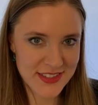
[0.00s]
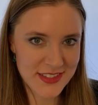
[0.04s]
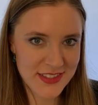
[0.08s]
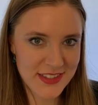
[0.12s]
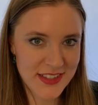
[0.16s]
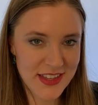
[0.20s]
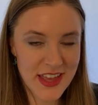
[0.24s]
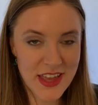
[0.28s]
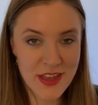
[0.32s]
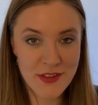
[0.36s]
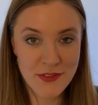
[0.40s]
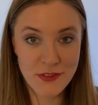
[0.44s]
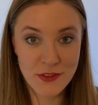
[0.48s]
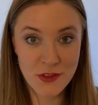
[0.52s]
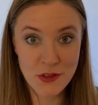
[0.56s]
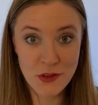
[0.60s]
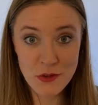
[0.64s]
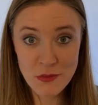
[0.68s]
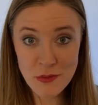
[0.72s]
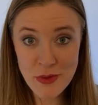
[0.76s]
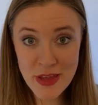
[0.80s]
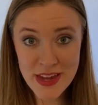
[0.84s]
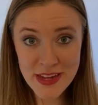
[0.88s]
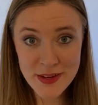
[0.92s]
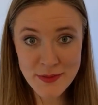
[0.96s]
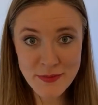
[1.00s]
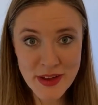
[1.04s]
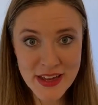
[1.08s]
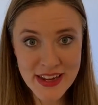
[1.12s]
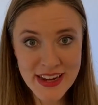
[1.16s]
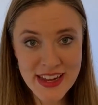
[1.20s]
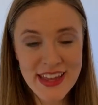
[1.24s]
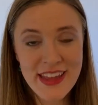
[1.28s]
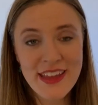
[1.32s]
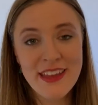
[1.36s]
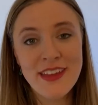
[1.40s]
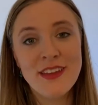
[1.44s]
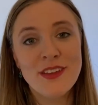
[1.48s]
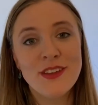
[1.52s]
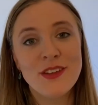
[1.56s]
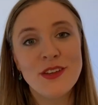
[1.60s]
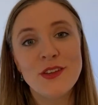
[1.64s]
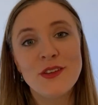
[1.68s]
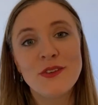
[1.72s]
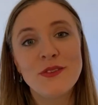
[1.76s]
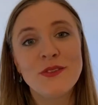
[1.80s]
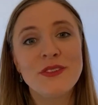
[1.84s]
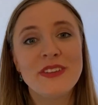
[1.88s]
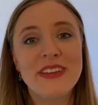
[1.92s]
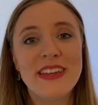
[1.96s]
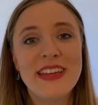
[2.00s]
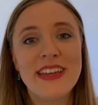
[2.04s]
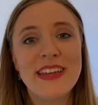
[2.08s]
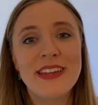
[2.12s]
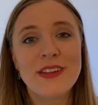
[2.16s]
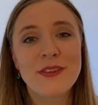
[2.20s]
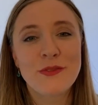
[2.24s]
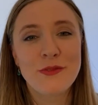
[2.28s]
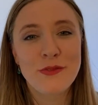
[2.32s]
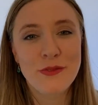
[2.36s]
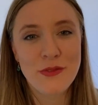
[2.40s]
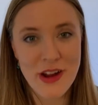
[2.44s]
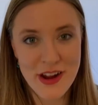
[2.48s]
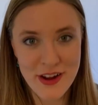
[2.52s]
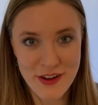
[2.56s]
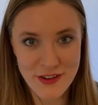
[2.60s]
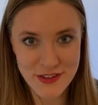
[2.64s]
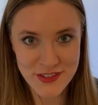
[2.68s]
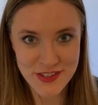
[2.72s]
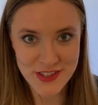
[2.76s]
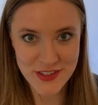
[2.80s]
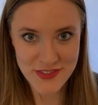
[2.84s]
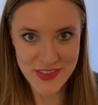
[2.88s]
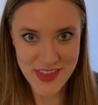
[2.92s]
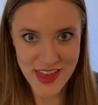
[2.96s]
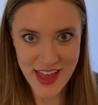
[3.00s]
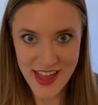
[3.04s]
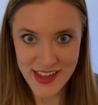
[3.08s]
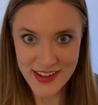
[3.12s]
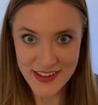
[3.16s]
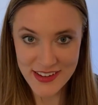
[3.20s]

If you made money, you need records of that.